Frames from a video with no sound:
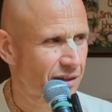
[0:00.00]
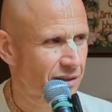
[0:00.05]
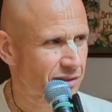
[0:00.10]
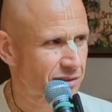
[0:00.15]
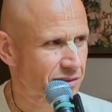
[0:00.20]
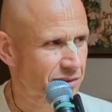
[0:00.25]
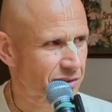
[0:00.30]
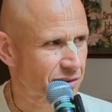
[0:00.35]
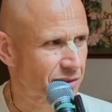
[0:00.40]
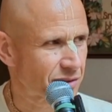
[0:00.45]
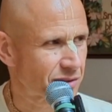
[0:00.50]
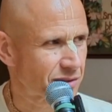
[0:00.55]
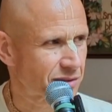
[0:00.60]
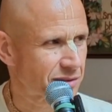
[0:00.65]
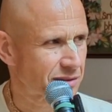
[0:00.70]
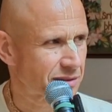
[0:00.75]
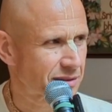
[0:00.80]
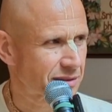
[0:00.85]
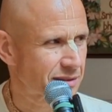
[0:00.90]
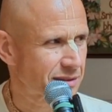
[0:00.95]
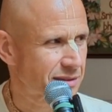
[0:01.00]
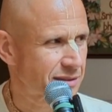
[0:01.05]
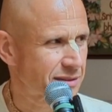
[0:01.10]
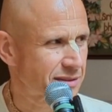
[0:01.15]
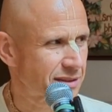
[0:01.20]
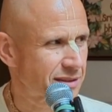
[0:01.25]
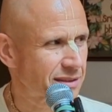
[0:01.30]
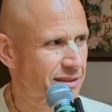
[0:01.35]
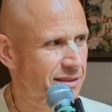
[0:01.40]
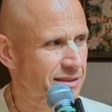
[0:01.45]
So
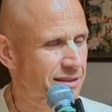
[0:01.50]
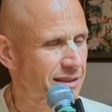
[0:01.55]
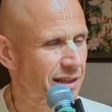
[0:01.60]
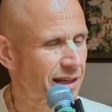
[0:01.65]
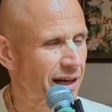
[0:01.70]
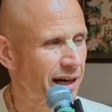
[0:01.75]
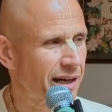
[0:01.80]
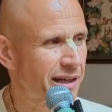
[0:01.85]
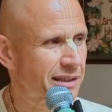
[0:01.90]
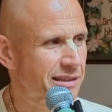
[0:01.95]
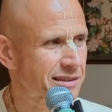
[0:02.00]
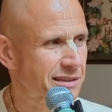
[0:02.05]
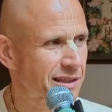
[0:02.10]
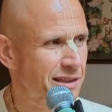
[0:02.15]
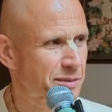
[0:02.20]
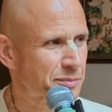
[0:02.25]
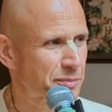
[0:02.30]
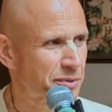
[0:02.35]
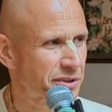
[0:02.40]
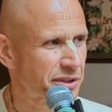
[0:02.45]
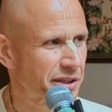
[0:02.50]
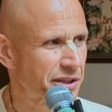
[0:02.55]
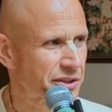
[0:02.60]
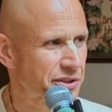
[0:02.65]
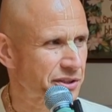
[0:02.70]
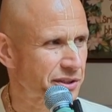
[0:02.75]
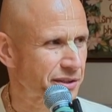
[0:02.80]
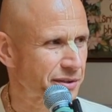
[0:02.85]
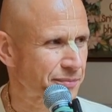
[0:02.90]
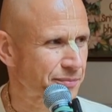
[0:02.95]
this is the highest
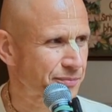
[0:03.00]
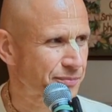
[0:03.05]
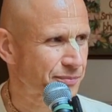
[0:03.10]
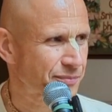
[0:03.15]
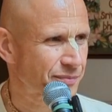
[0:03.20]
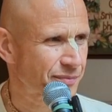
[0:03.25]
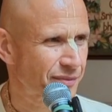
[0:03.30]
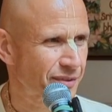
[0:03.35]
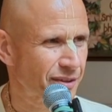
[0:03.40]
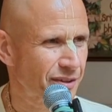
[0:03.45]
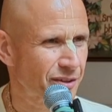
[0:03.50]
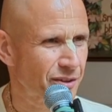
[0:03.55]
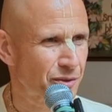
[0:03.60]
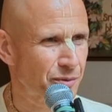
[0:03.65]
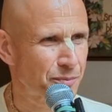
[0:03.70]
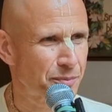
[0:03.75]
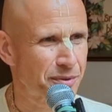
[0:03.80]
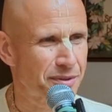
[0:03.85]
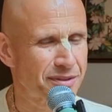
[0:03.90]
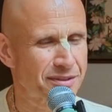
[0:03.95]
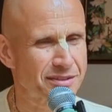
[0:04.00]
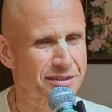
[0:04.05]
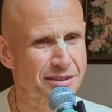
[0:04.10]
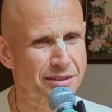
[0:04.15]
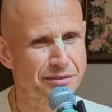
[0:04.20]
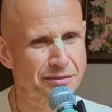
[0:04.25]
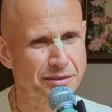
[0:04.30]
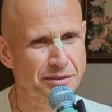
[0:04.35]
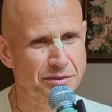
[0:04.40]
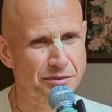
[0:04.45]
aspiration, to be the
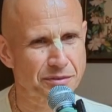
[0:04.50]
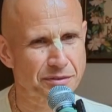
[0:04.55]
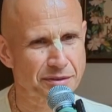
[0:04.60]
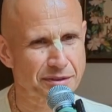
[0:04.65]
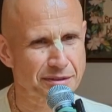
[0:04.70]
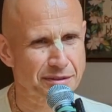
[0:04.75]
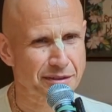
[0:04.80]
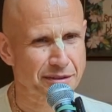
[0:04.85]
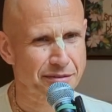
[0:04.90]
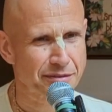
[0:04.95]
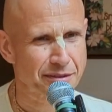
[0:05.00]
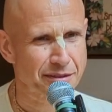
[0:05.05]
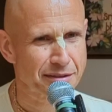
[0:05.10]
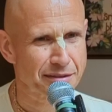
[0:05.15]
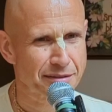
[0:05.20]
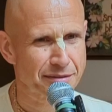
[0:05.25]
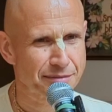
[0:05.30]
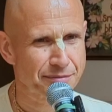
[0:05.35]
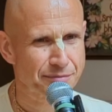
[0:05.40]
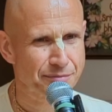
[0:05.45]
servant of the servant.